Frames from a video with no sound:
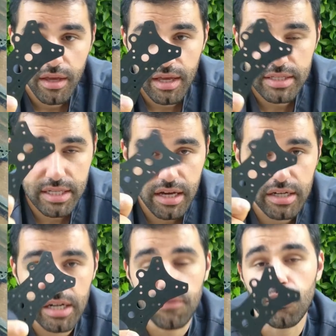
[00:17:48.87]
is to cut it
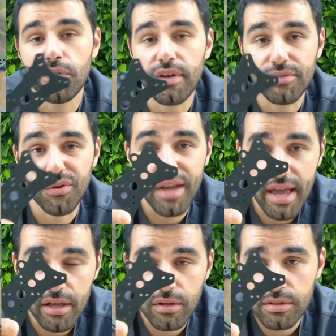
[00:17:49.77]
at a 45-degree
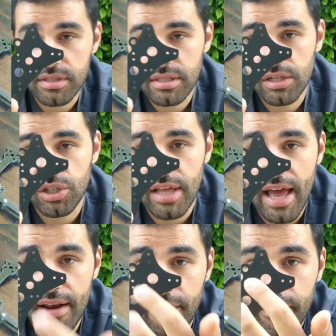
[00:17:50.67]
angle such
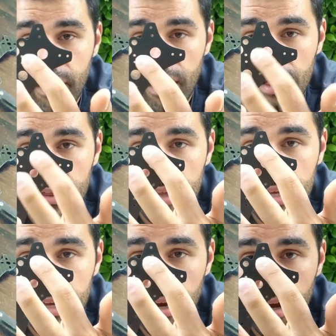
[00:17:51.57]
that the